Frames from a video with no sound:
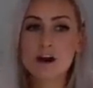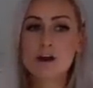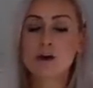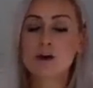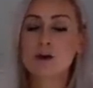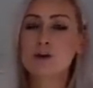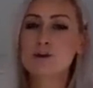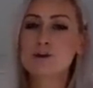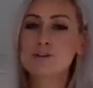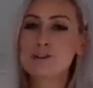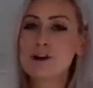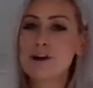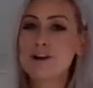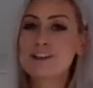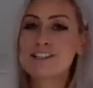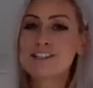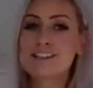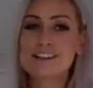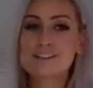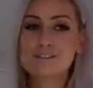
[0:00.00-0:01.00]
Who's going
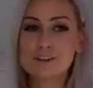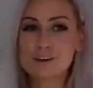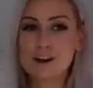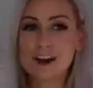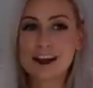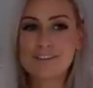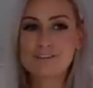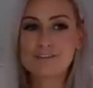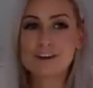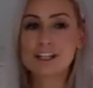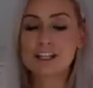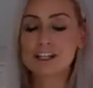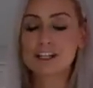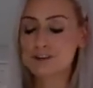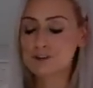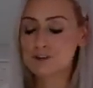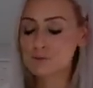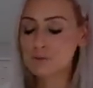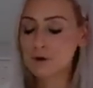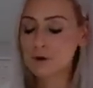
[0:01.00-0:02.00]
to give you everything
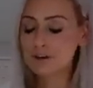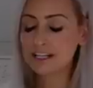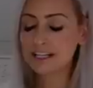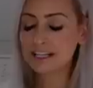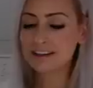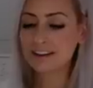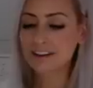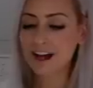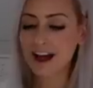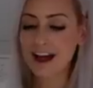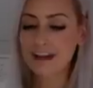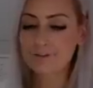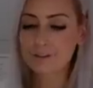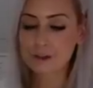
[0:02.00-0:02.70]
you want in life?